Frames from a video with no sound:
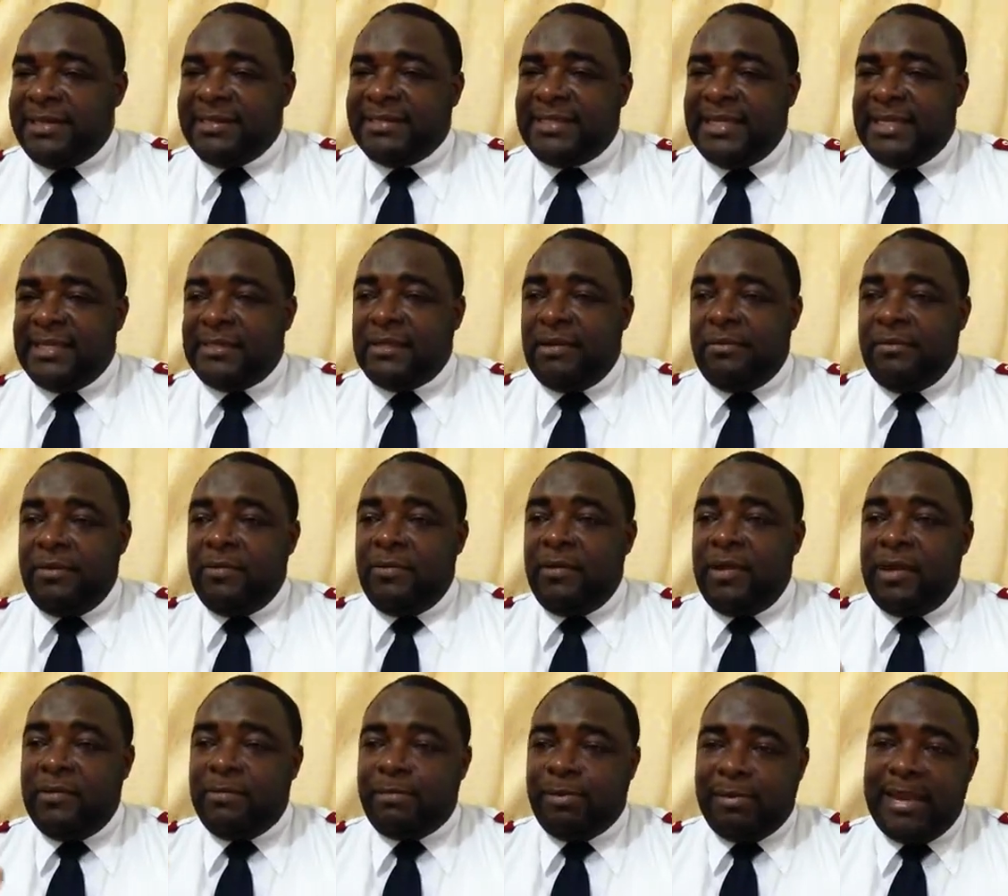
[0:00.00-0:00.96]
we can't
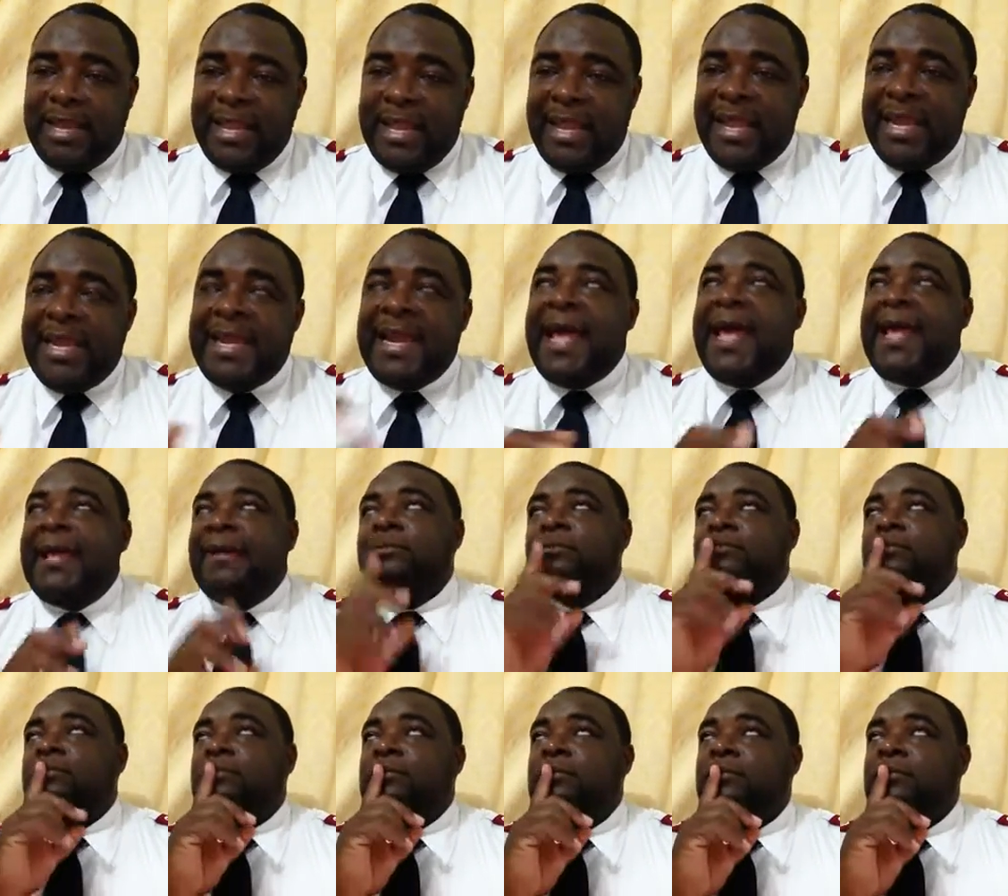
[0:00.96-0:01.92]
bring the computer, we
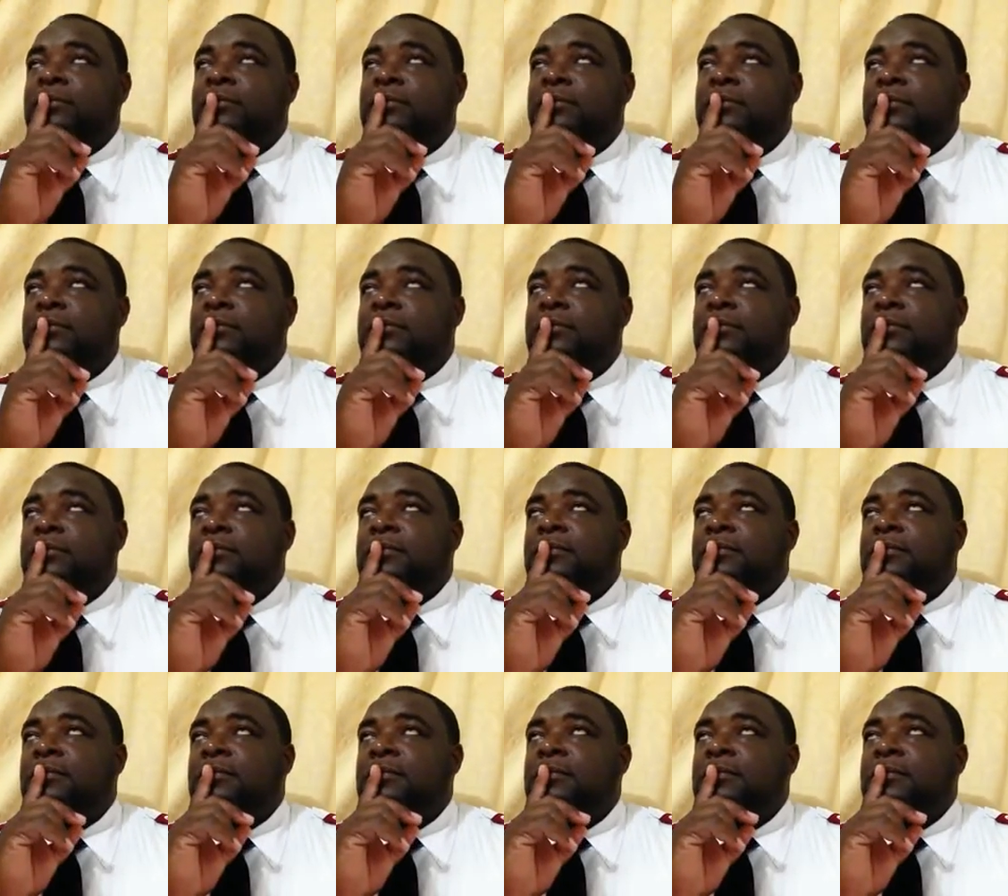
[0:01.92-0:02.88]
can't bring
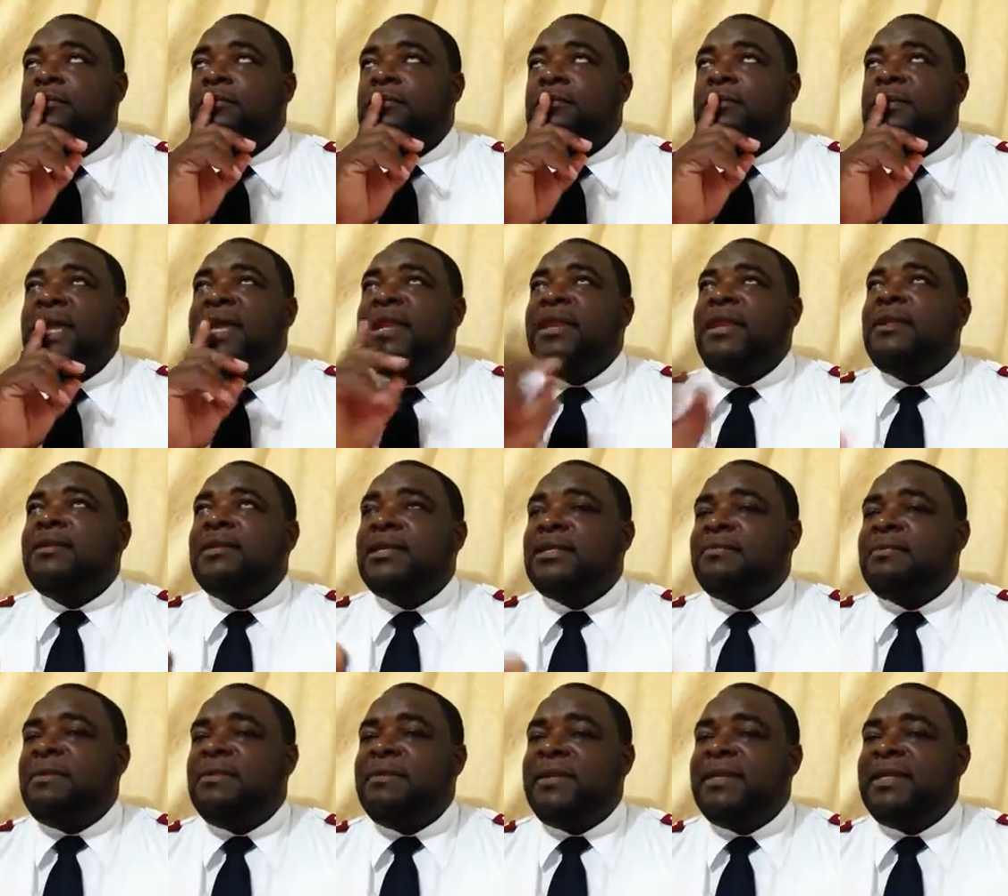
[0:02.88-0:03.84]
uh, the TV, we
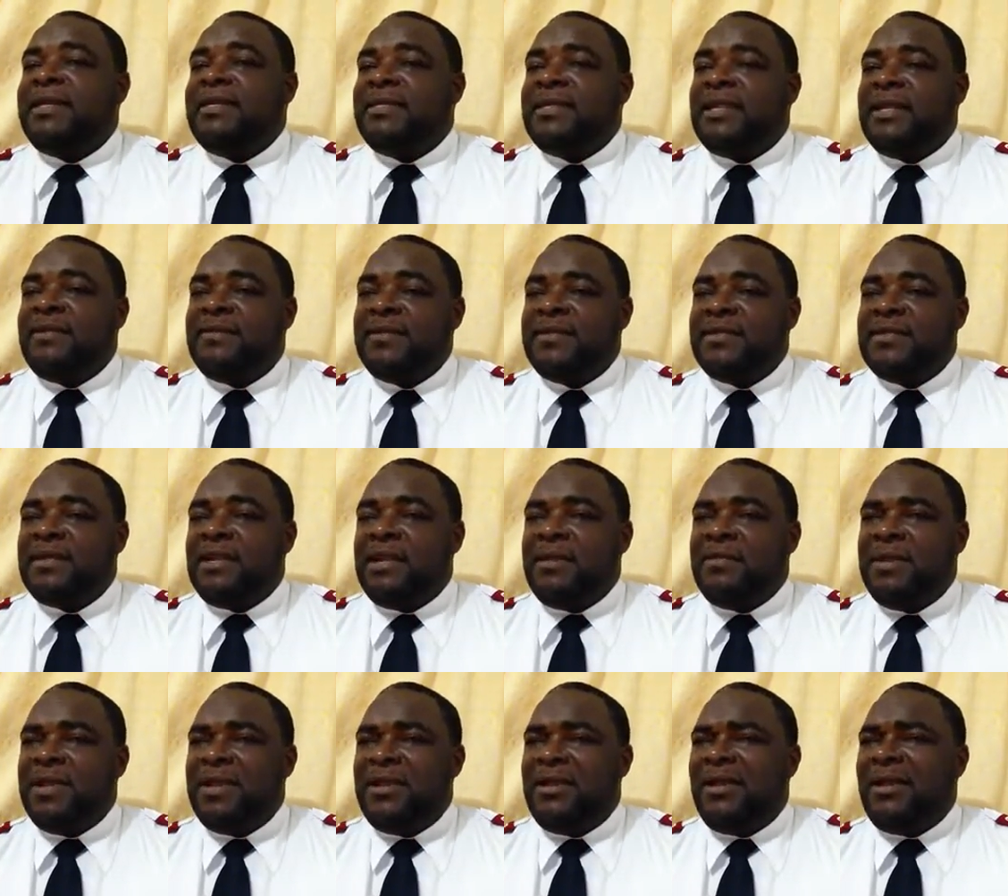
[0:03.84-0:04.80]
can't bring all these things
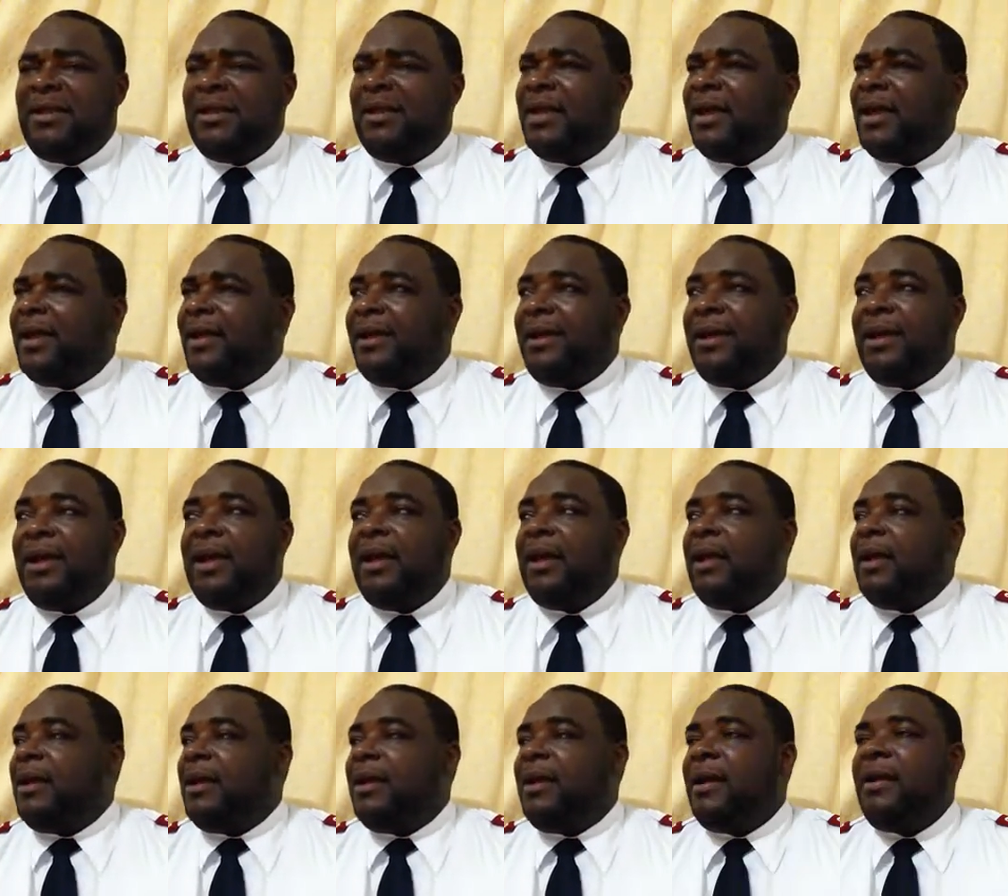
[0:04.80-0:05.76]
in the
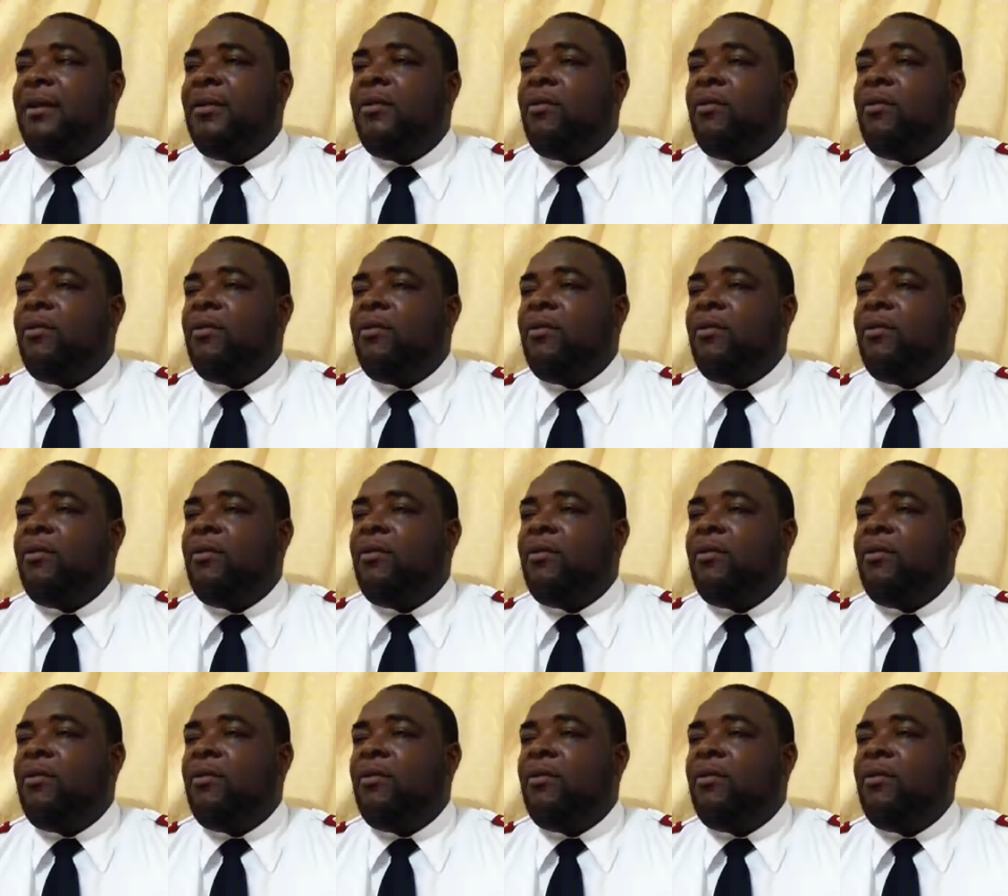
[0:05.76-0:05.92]
hospital.